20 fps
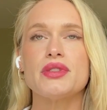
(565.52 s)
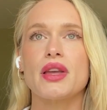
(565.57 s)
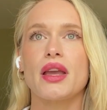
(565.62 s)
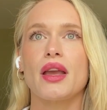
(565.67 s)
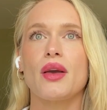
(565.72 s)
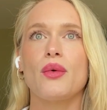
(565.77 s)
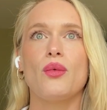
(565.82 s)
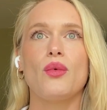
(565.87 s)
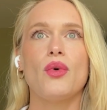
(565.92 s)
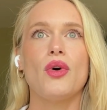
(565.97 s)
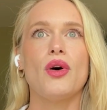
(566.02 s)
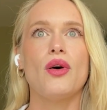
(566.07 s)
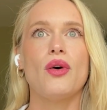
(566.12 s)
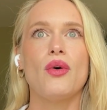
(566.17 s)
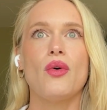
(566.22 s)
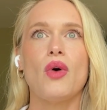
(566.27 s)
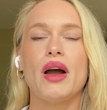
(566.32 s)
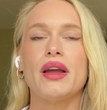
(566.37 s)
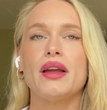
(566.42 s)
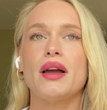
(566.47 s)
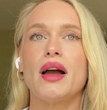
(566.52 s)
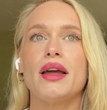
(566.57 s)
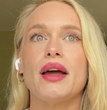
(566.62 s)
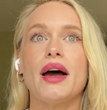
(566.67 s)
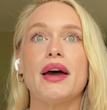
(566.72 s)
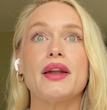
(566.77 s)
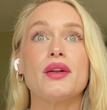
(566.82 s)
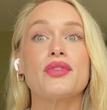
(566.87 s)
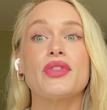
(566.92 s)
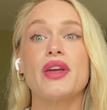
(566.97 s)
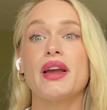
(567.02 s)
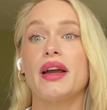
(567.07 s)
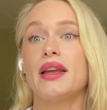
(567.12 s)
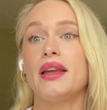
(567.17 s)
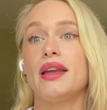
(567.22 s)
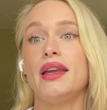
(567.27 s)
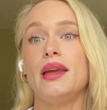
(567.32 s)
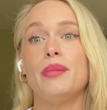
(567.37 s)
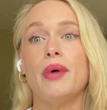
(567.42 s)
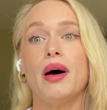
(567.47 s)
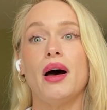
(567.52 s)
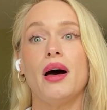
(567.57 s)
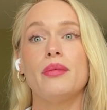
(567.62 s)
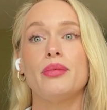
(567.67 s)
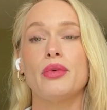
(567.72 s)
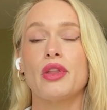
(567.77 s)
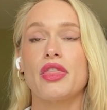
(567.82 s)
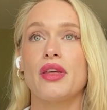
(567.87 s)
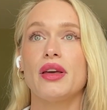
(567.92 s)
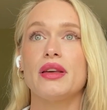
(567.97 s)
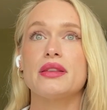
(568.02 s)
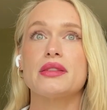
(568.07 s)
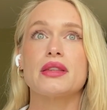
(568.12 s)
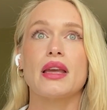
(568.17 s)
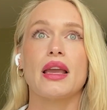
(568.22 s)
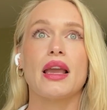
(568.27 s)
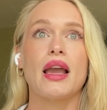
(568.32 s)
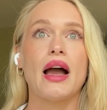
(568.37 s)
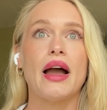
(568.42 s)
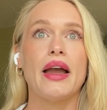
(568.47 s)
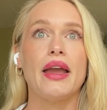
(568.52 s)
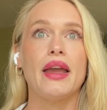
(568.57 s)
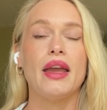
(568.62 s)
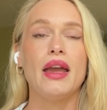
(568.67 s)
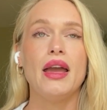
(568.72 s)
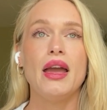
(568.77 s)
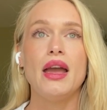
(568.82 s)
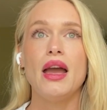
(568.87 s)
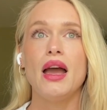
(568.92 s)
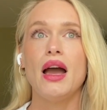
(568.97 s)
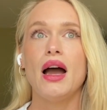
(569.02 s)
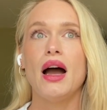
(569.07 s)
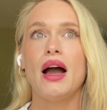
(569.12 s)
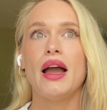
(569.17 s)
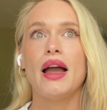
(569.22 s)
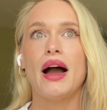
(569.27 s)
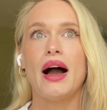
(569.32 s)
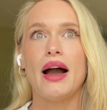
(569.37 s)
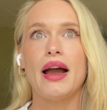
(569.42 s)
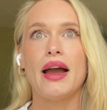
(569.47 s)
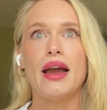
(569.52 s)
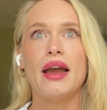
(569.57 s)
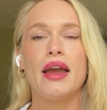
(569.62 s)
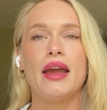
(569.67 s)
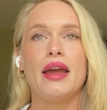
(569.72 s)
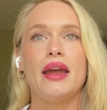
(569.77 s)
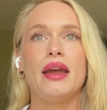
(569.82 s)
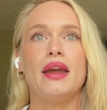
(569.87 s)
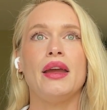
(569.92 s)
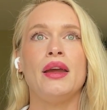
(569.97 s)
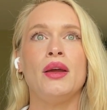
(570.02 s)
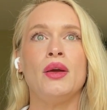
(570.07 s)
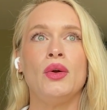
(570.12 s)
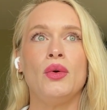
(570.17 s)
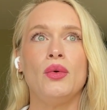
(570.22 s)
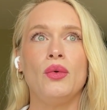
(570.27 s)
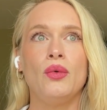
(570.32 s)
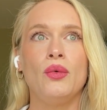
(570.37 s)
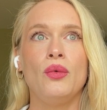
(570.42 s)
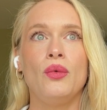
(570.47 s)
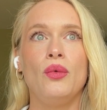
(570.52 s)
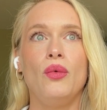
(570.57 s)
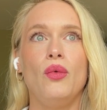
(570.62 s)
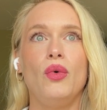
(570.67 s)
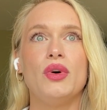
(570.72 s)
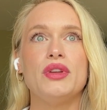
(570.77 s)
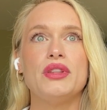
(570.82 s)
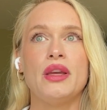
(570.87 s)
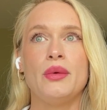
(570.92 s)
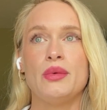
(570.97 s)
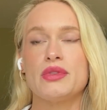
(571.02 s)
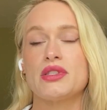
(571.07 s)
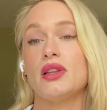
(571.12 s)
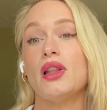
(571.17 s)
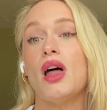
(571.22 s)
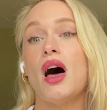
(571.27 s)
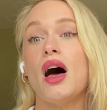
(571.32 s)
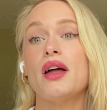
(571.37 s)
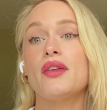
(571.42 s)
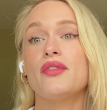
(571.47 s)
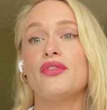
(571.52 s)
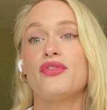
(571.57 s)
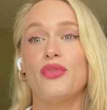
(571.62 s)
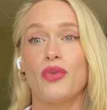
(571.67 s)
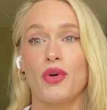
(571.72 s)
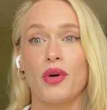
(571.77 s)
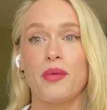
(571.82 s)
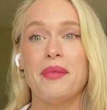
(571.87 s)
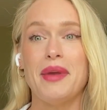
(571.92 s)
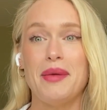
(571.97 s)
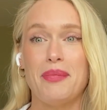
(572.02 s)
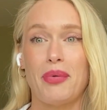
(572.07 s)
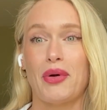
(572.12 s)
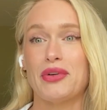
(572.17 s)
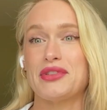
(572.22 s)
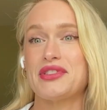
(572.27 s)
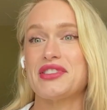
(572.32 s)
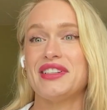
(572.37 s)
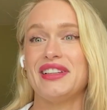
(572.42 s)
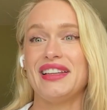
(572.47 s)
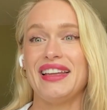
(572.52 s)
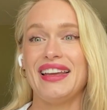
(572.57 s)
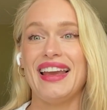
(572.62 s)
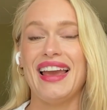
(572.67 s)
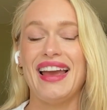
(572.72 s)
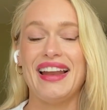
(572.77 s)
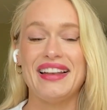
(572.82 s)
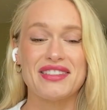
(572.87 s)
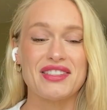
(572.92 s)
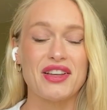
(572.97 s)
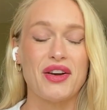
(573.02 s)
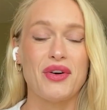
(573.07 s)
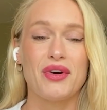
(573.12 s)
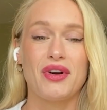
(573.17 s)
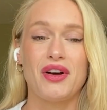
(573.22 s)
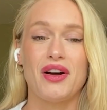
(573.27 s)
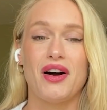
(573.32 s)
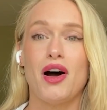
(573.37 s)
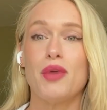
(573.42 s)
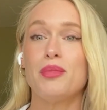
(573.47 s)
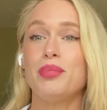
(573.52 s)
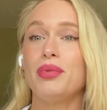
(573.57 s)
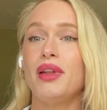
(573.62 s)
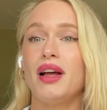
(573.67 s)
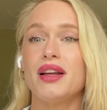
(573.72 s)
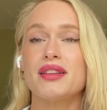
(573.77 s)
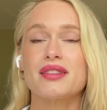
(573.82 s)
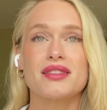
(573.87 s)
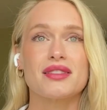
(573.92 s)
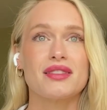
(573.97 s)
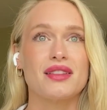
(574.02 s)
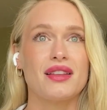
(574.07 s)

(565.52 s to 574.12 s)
whoa, I don't think I can keep up with this. Like it was a lot for me personally. And so God bless.